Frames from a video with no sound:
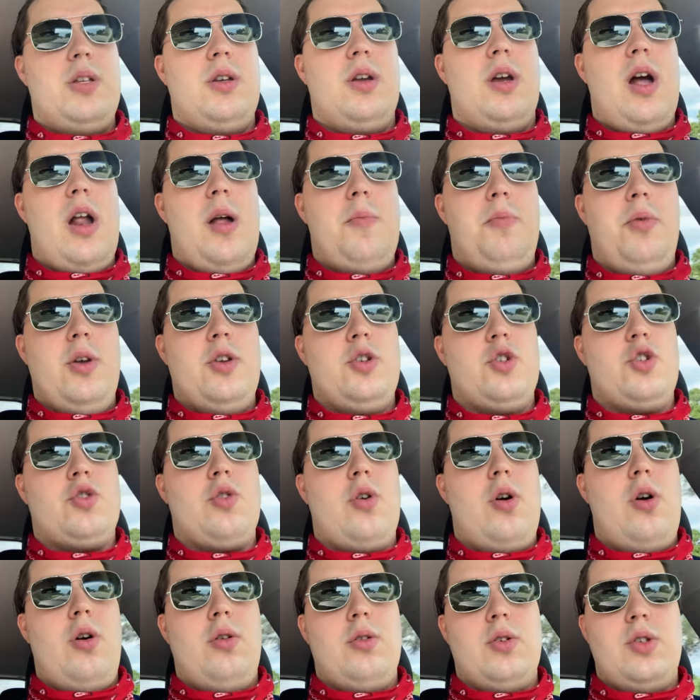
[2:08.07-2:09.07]
You got to play
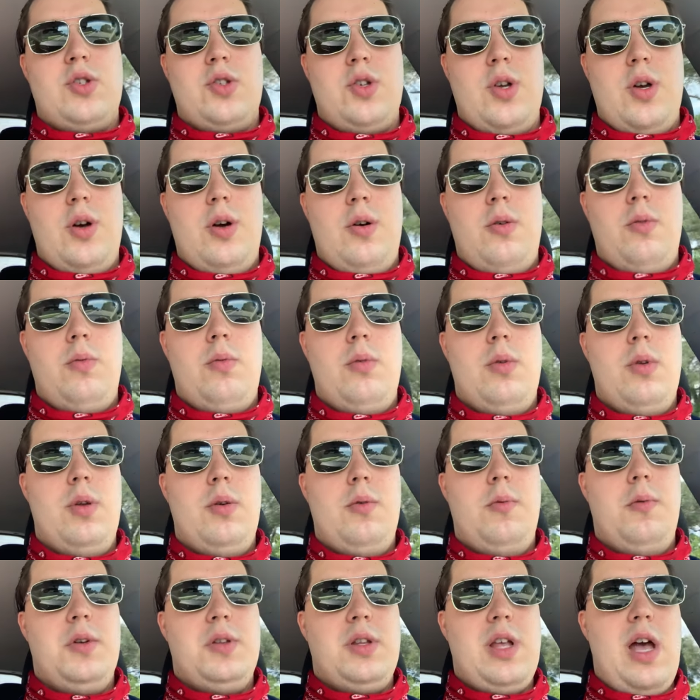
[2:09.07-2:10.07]
strong. So
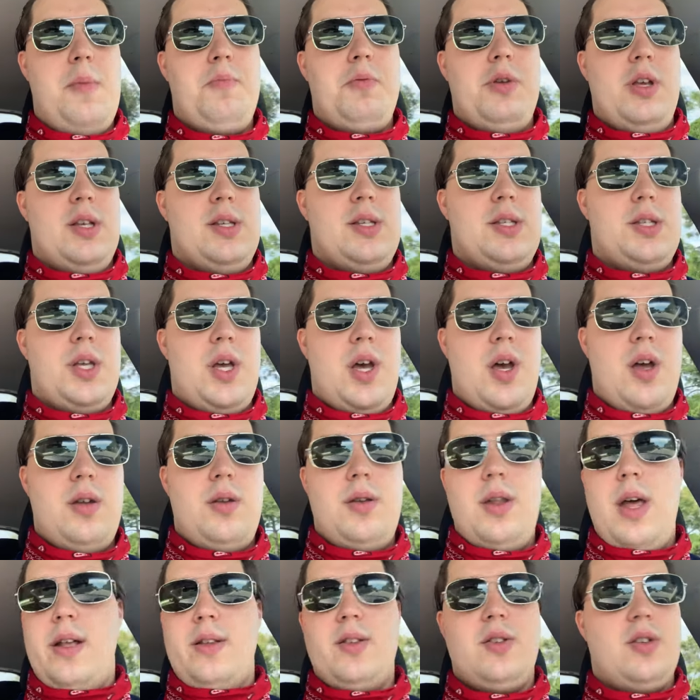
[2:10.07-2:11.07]
with that being
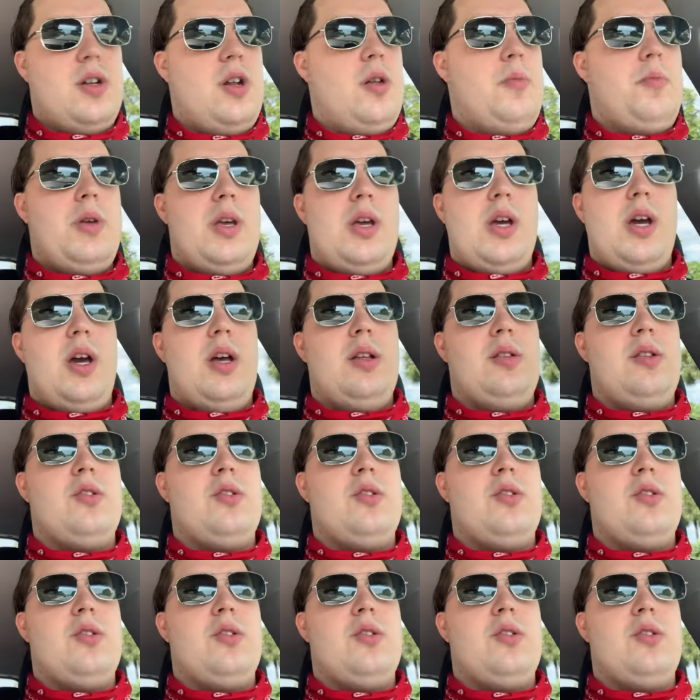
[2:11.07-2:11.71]
said, that's going to be it.